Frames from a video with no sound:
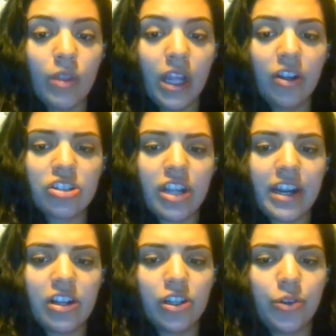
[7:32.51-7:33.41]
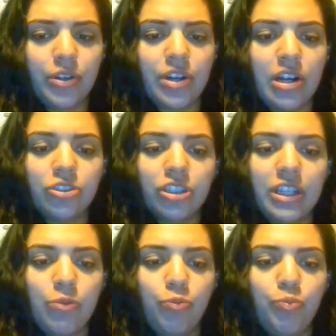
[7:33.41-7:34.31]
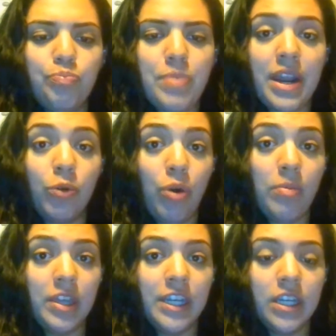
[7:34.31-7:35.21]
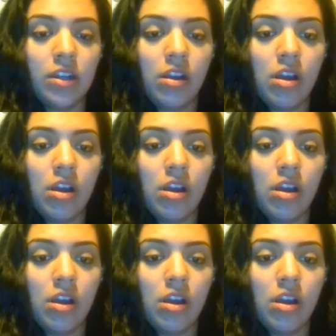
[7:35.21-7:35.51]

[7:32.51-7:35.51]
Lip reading: Another study concluded elderly men and women